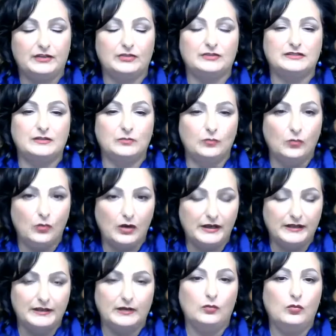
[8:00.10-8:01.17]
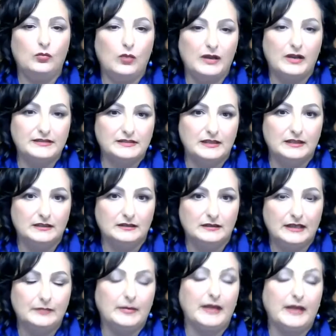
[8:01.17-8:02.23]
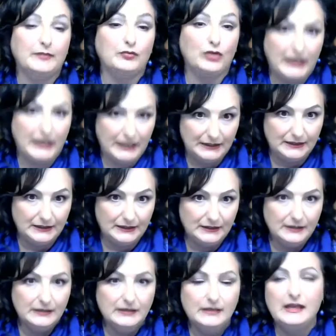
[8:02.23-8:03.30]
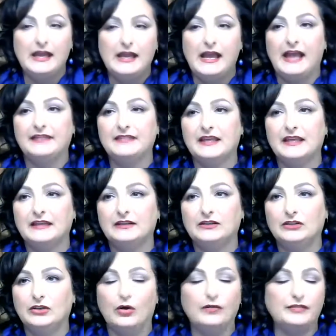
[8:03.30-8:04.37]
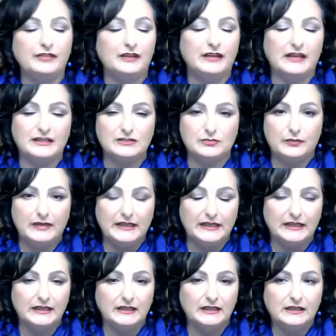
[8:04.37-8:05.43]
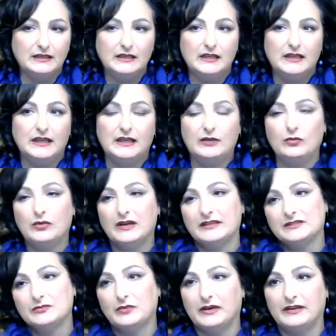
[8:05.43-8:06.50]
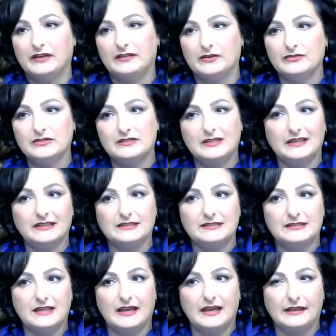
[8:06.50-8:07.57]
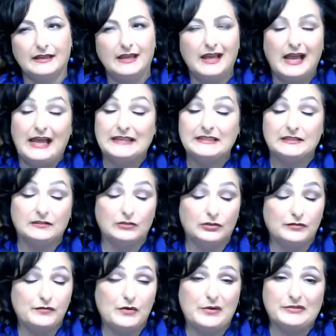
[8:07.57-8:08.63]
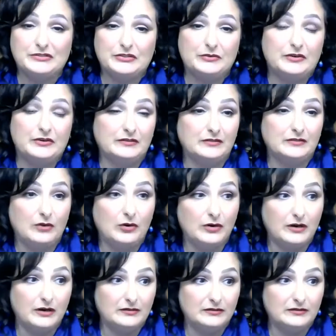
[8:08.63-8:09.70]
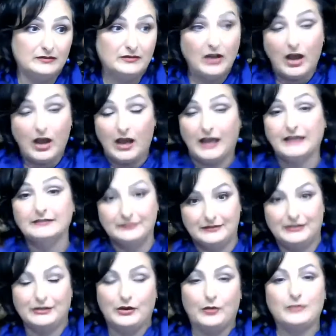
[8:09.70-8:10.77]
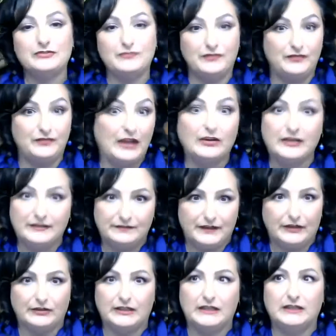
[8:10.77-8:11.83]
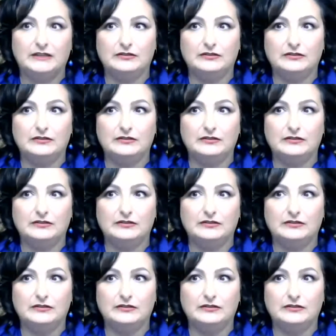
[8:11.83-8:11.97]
or didn't want it. It wasn't in my brain. And then, over the next week, it was one of those things that I didn't look forward to or not. It was very, very